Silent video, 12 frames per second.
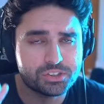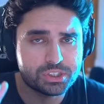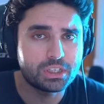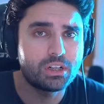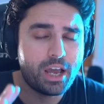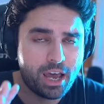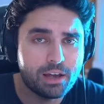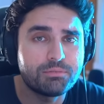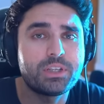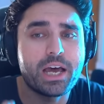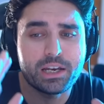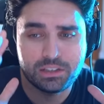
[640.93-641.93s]
I still
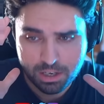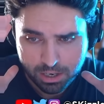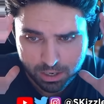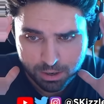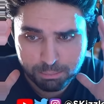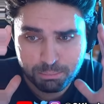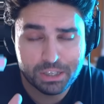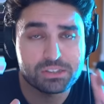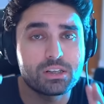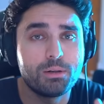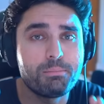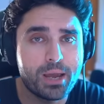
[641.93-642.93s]
have that
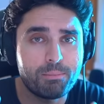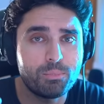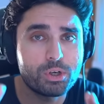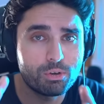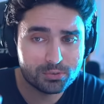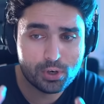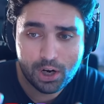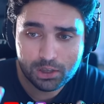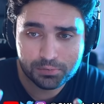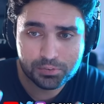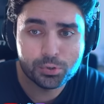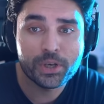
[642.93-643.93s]
muscle memory of
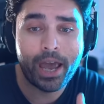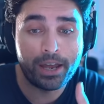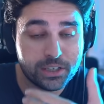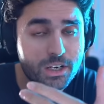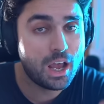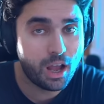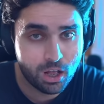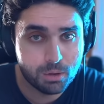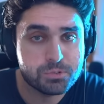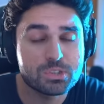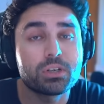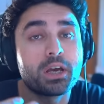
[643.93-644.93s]
Call of Duty. And it
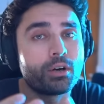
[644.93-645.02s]
helps.